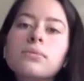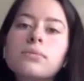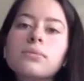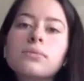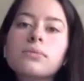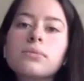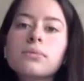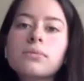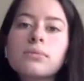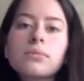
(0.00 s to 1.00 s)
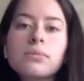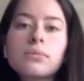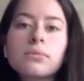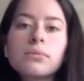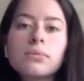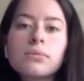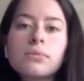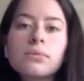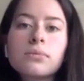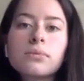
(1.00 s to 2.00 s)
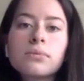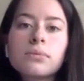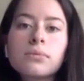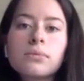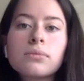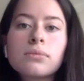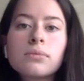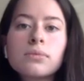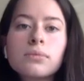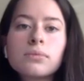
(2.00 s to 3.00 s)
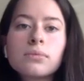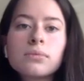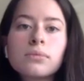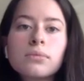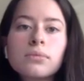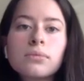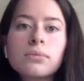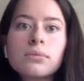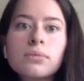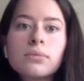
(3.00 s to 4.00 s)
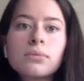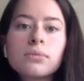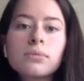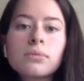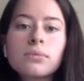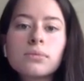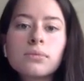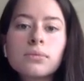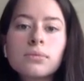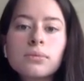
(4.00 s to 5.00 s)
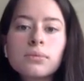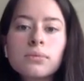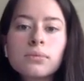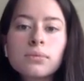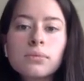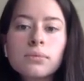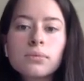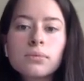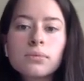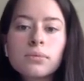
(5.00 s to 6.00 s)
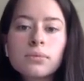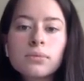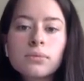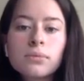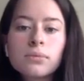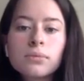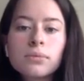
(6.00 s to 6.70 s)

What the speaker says: (not speaking)